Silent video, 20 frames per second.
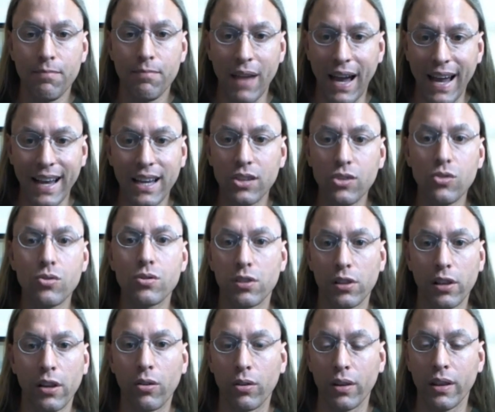I could use
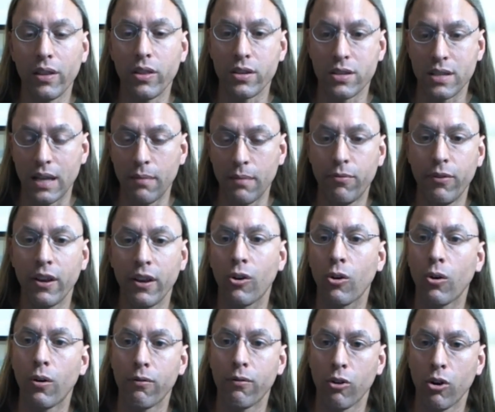literally the same finger
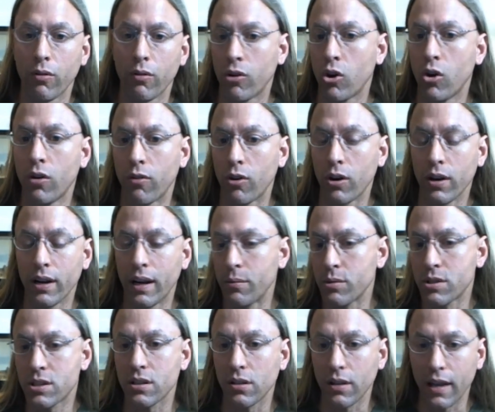over and over and over, and I would
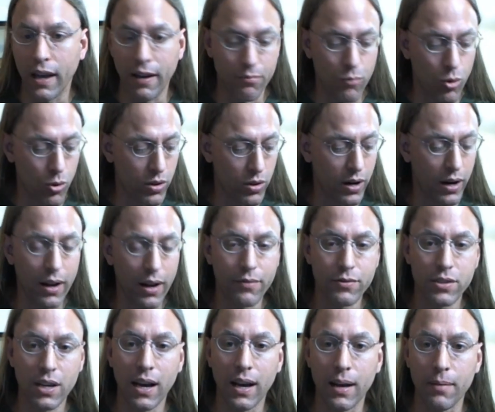still have more than enough
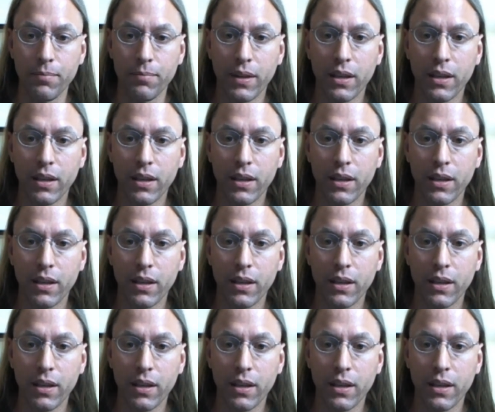time.